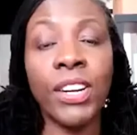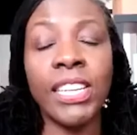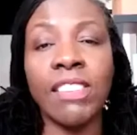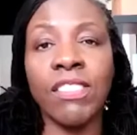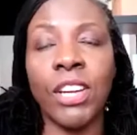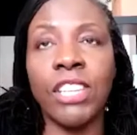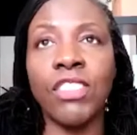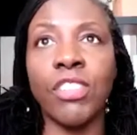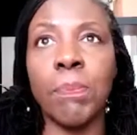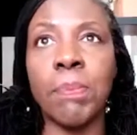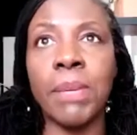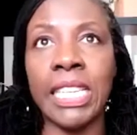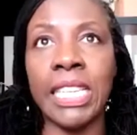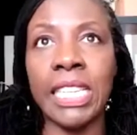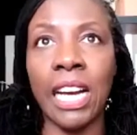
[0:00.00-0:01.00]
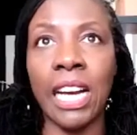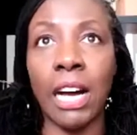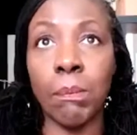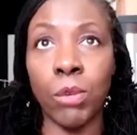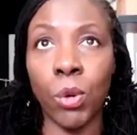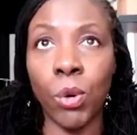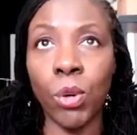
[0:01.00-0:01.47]
it's going to be
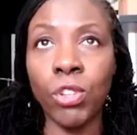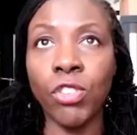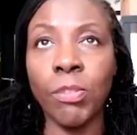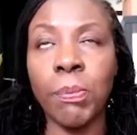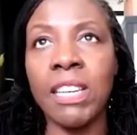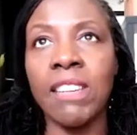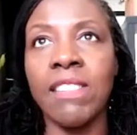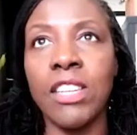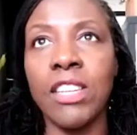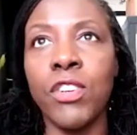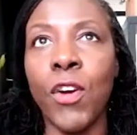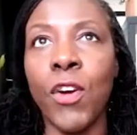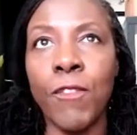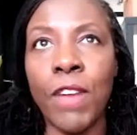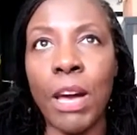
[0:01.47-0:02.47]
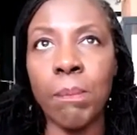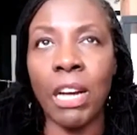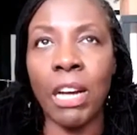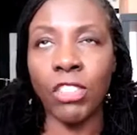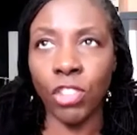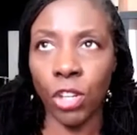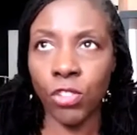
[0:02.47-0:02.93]
launched, because in November,
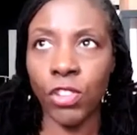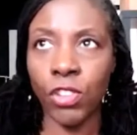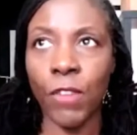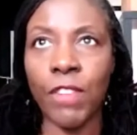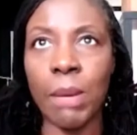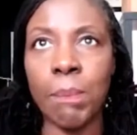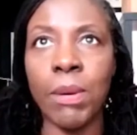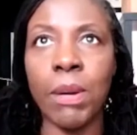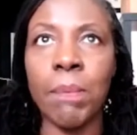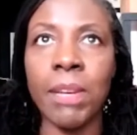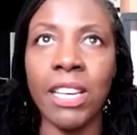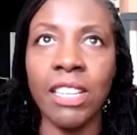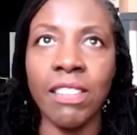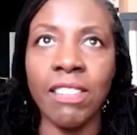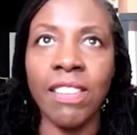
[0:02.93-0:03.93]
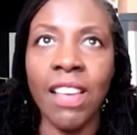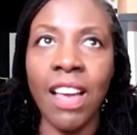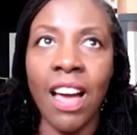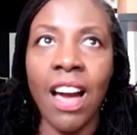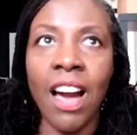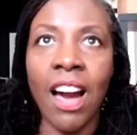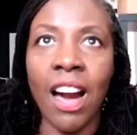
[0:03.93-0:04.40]
I chose November because
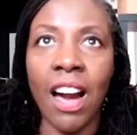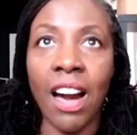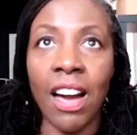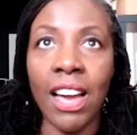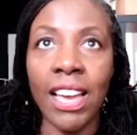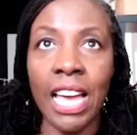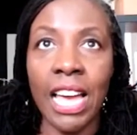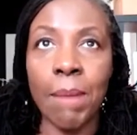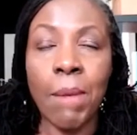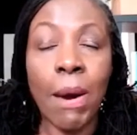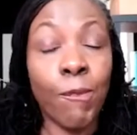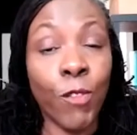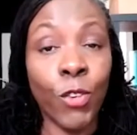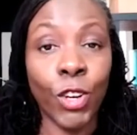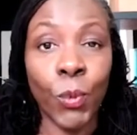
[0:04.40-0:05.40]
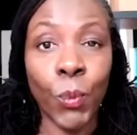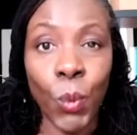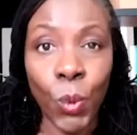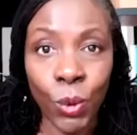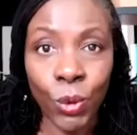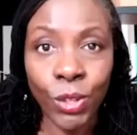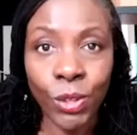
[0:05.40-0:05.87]
I am up for an
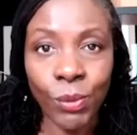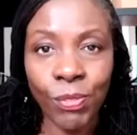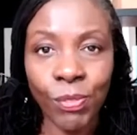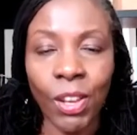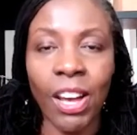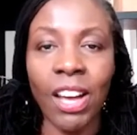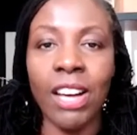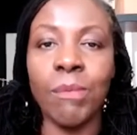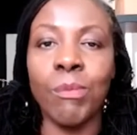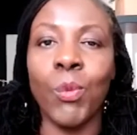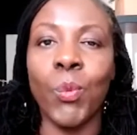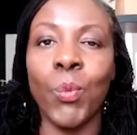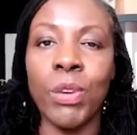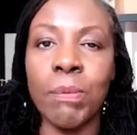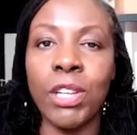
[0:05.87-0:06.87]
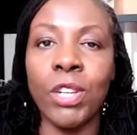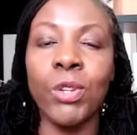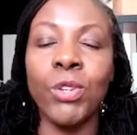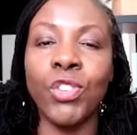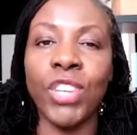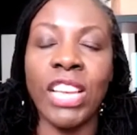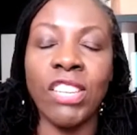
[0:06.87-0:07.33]
award, Women
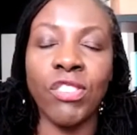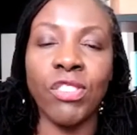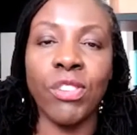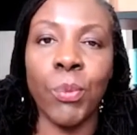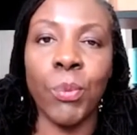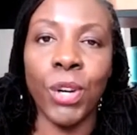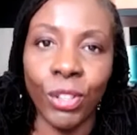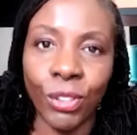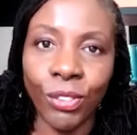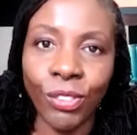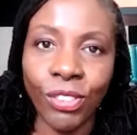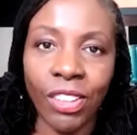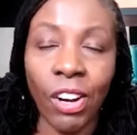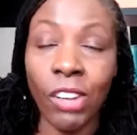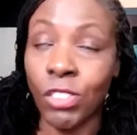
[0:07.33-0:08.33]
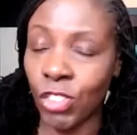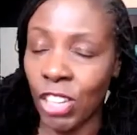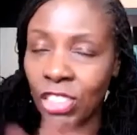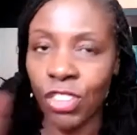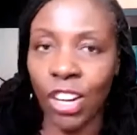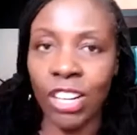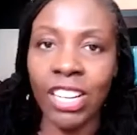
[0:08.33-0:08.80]
Who Change the World,
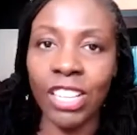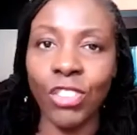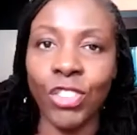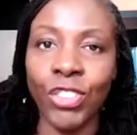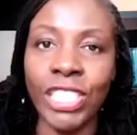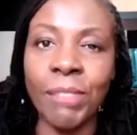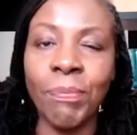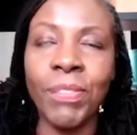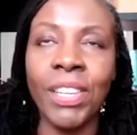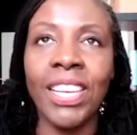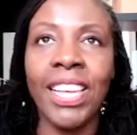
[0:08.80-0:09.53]
change our country.